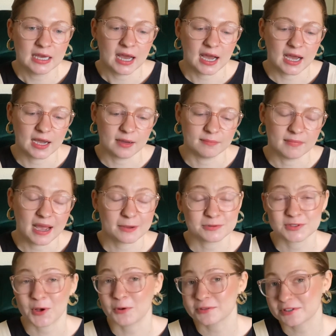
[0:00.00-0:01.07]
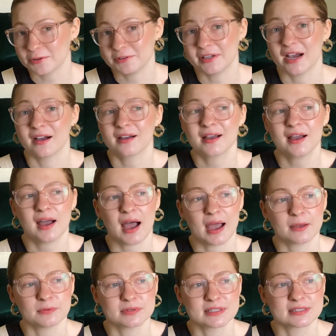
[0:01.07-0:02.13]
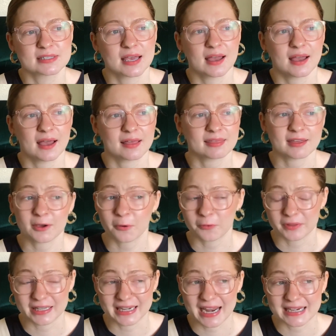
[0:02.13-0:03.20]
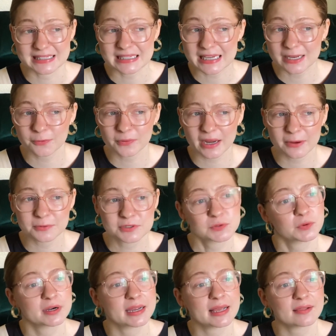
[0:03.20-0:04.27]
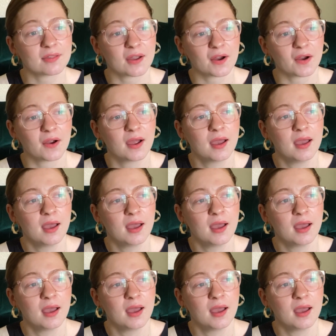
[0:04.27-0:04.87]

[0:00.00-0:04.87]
I was also young. I was, I think, only 19 when I was working there.